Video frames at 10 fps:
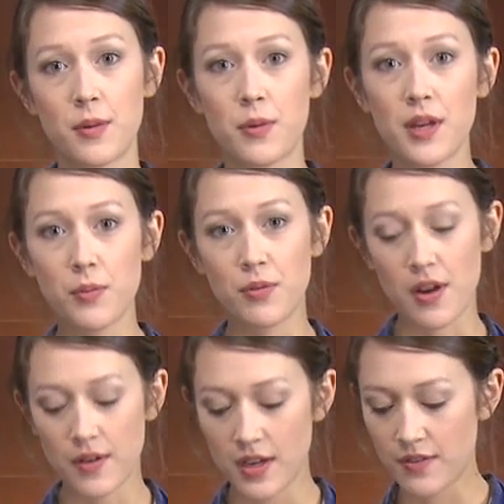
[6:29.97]
We're going to
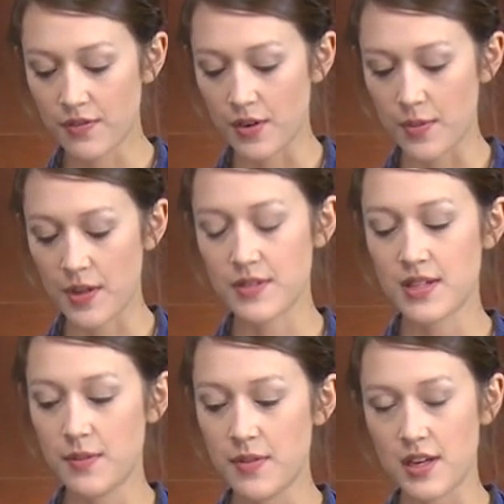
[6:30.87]
brown it for about
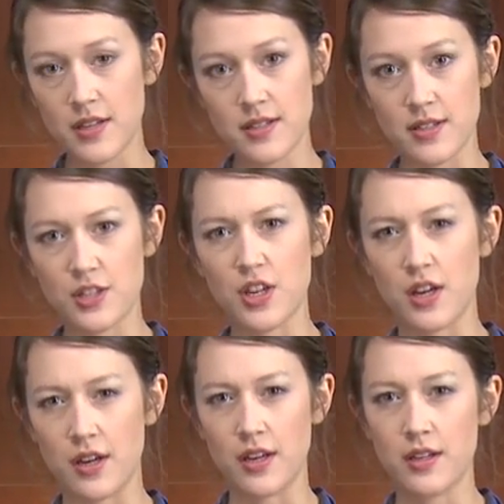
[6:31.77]
10 minutes and check
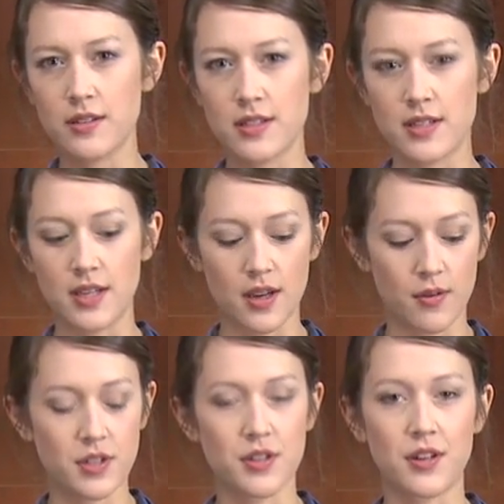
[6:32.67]
on it to see how
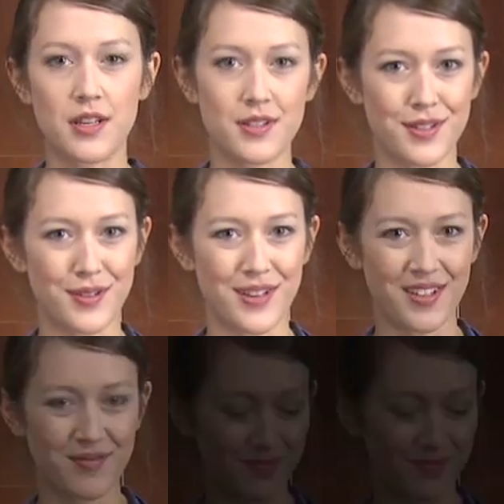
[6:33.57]
our turkey is doing.